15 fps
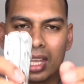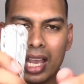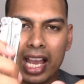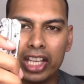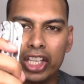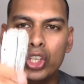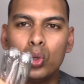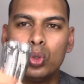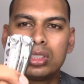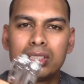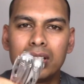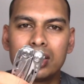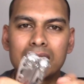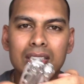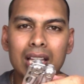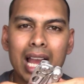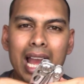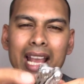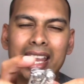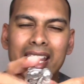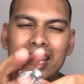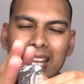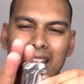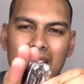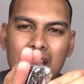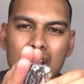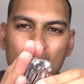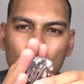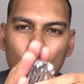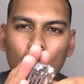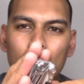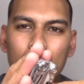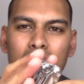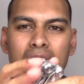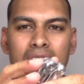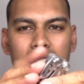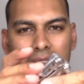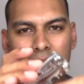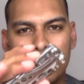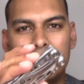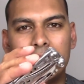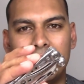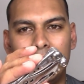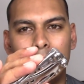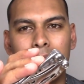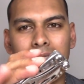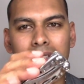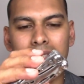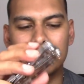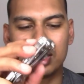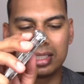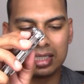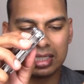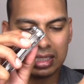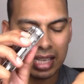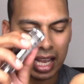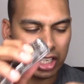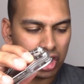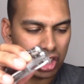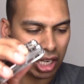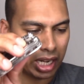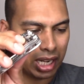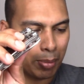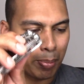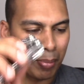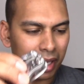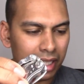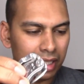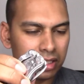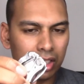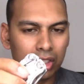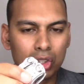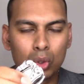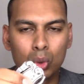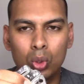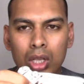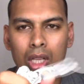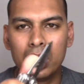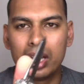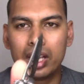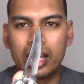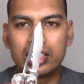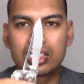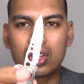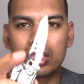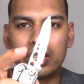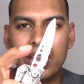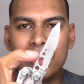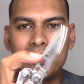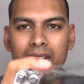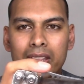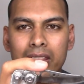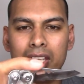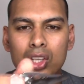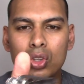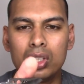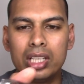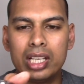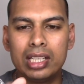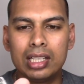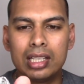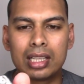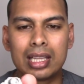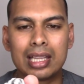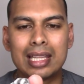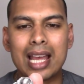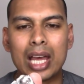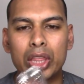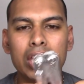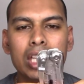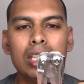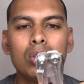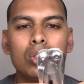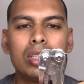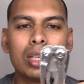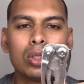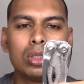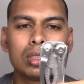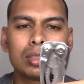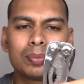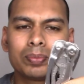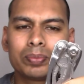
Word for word: I use this, I can almost say, on a daily basis. It's such an amazing tool. It's got everything you need in it, nothing you don't.